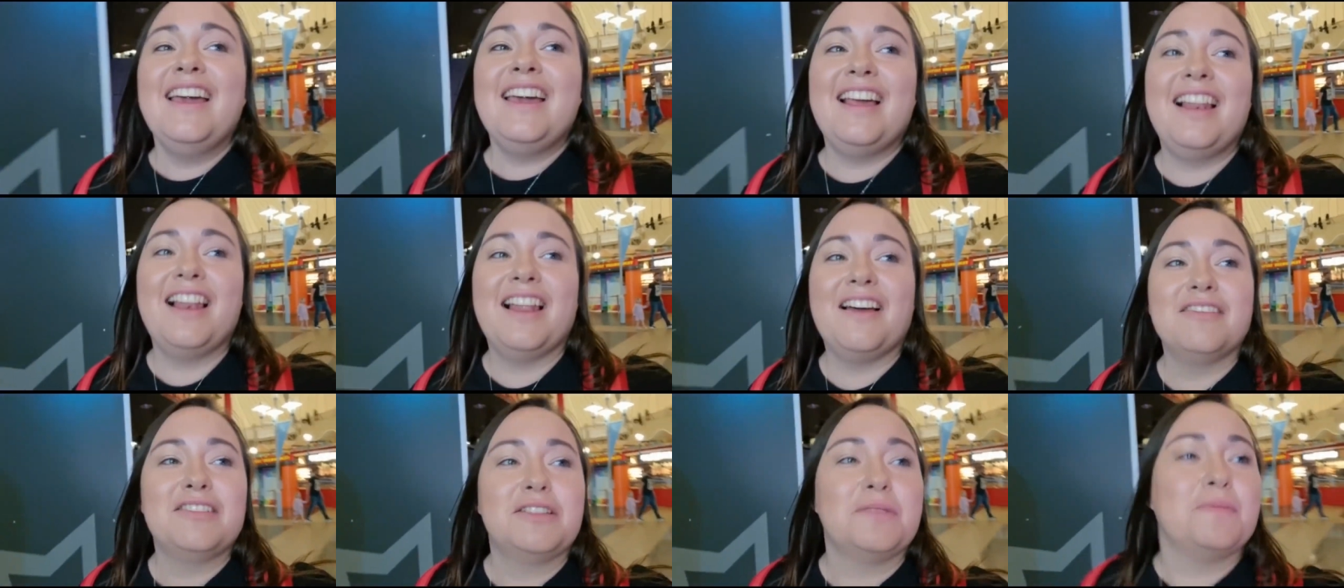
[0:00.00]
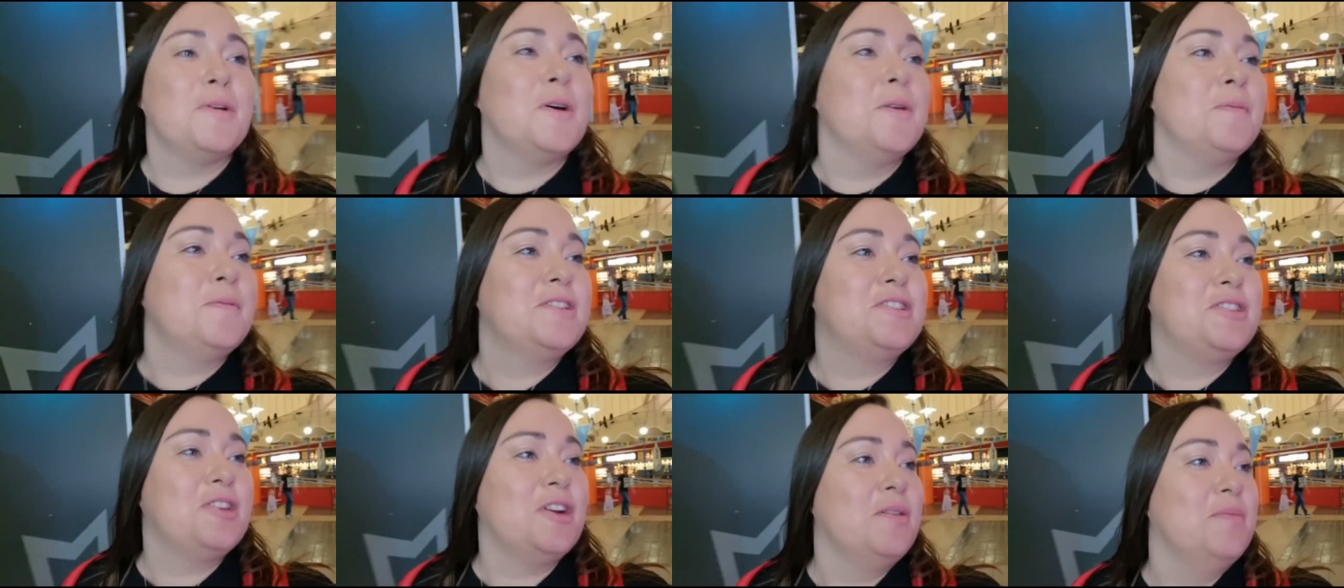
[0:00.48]
he loves Paw
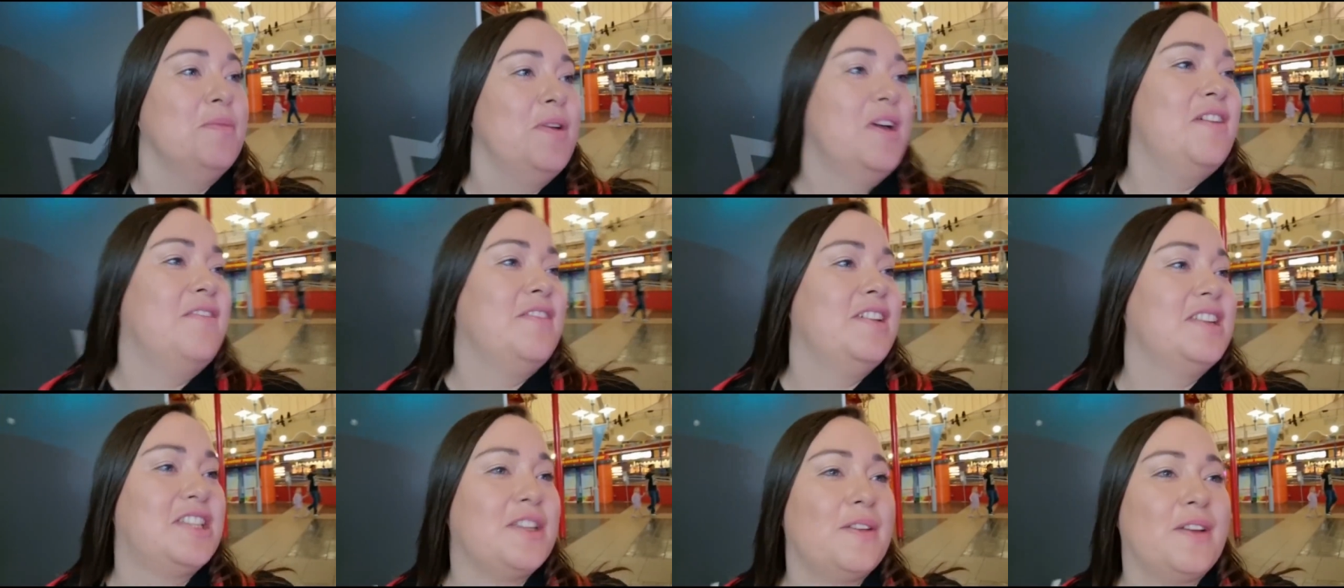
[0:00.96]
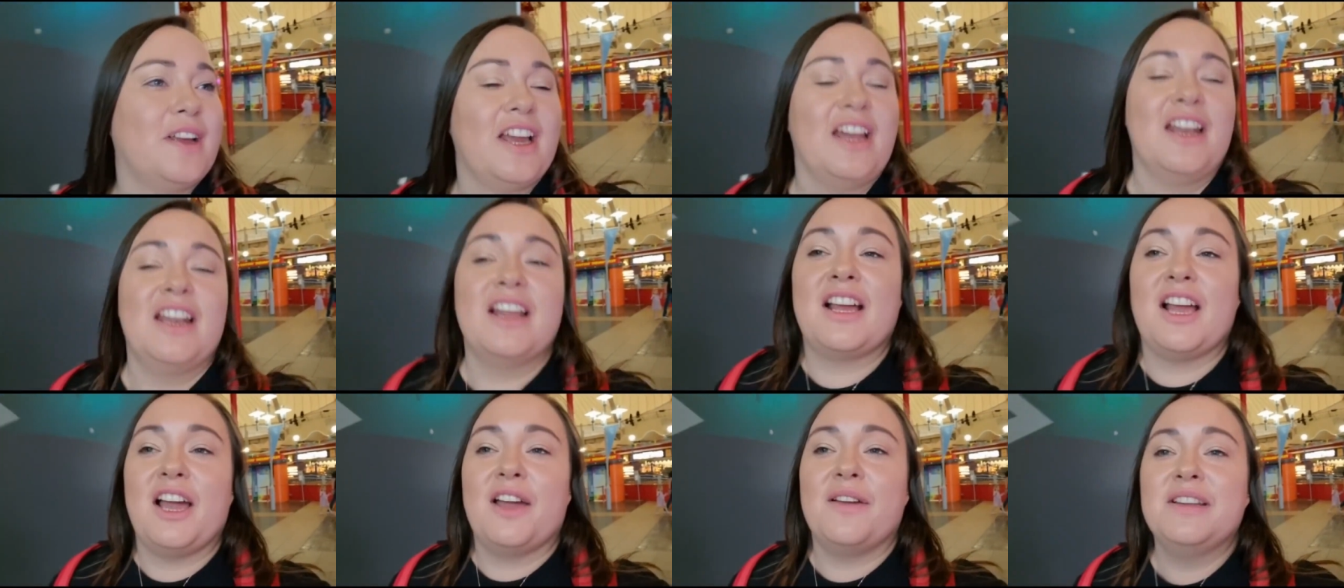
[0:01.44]
Patrol movies, so we're
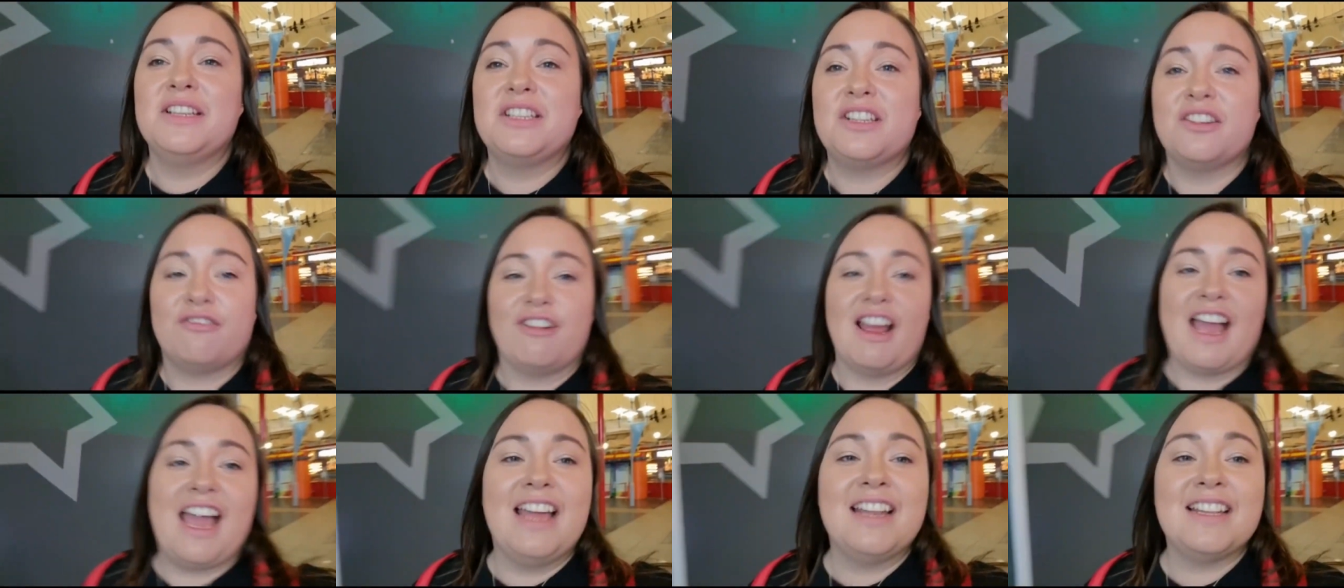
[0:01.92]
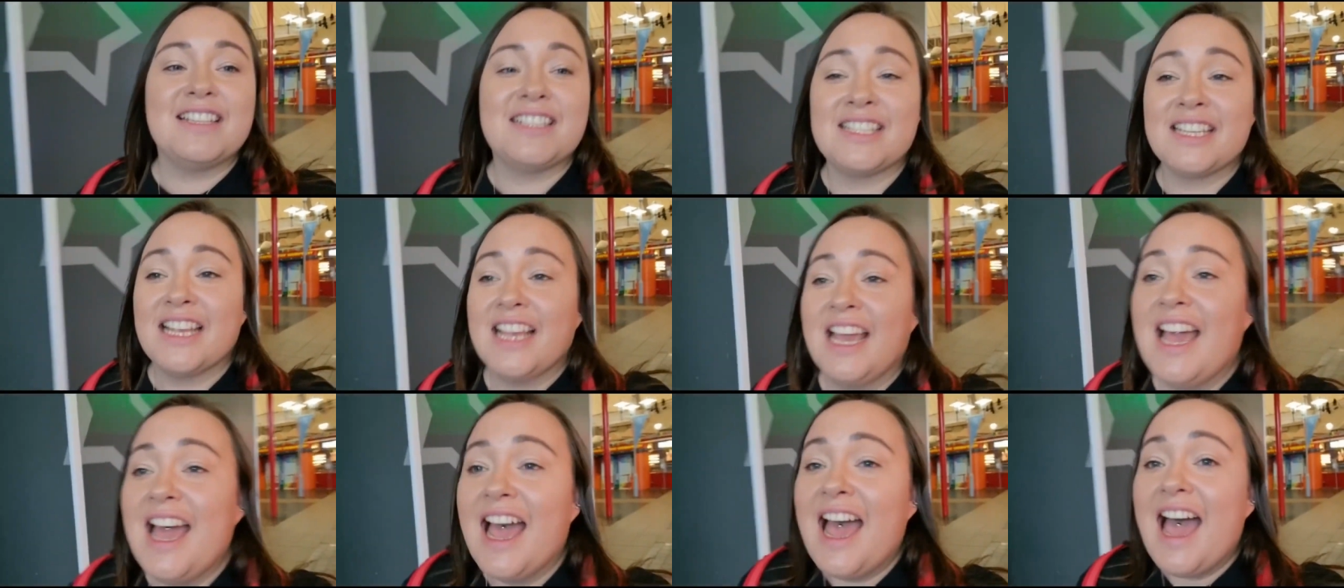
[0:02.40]
gonna go into Reds
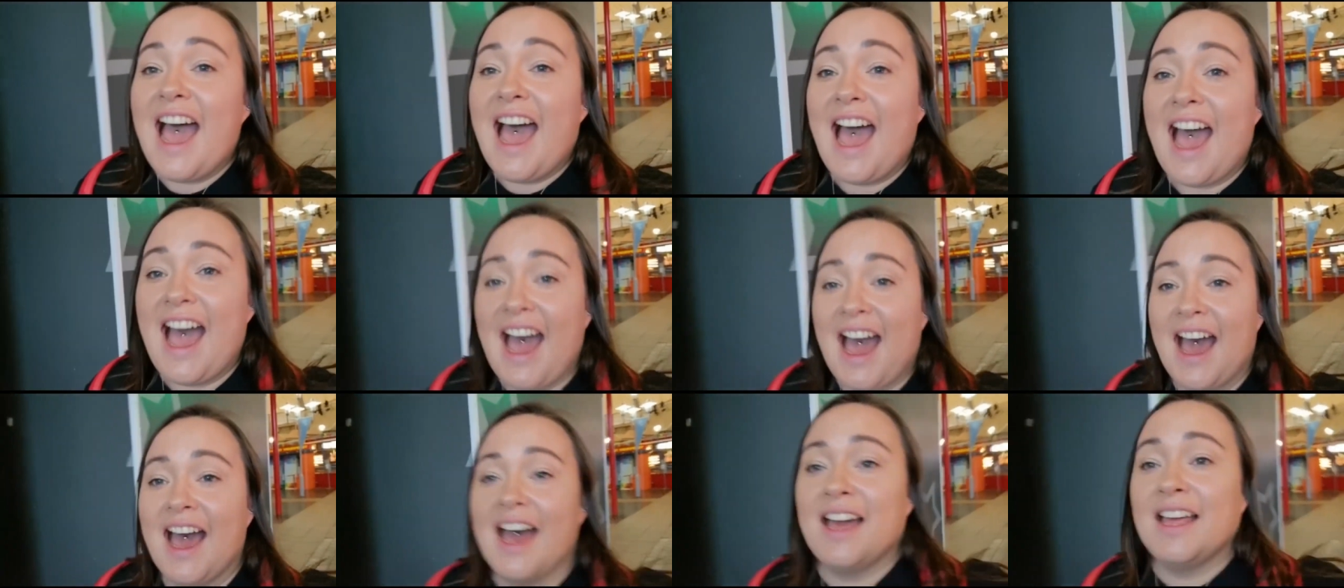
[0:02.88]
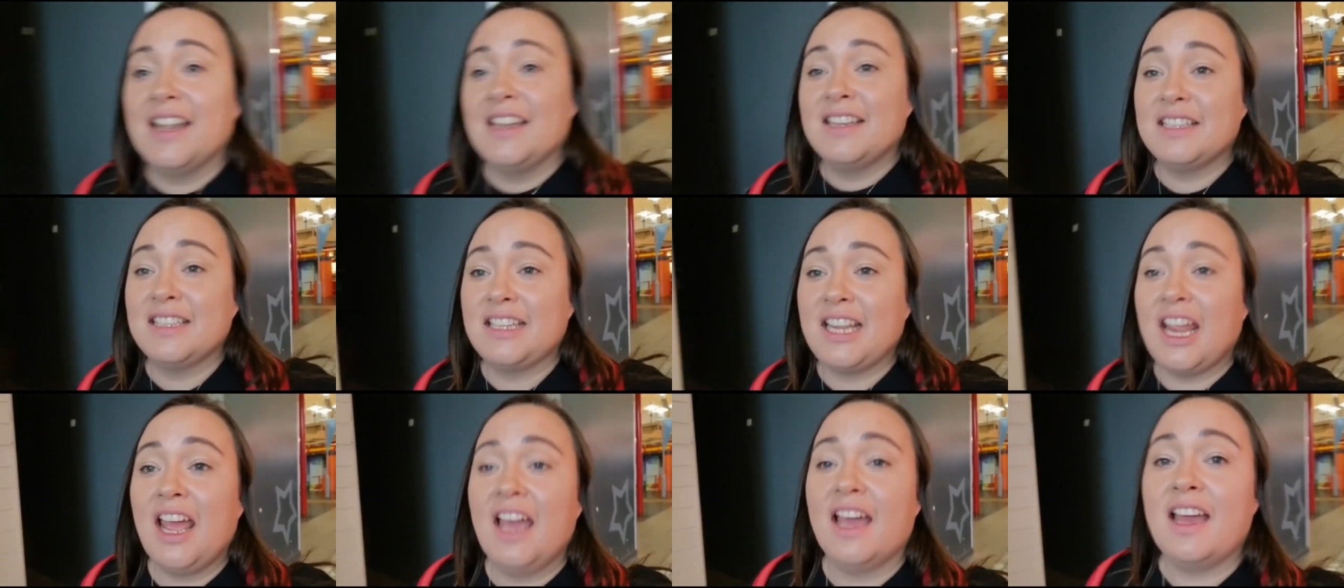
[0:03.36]

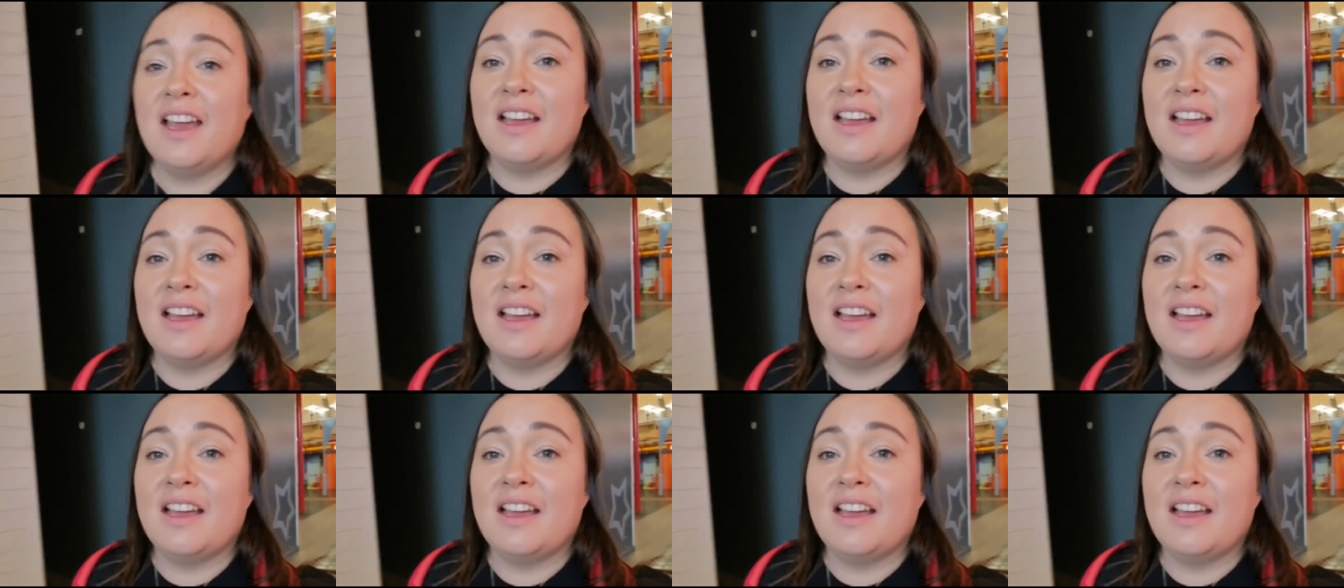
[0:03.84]
and